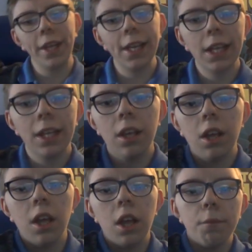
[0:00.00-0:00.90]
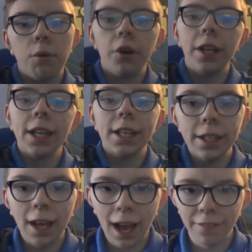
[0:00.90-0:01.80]
week, but he
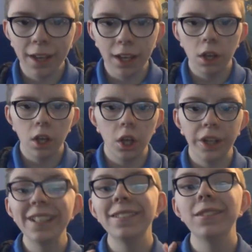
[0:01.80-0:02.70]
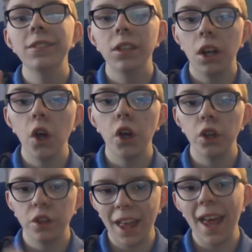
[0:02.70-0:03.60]
didn't have it in
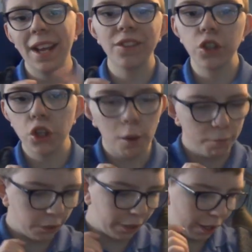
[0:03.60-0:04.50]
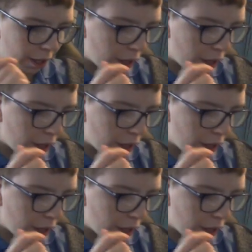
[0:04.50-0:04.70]
there in the shop. And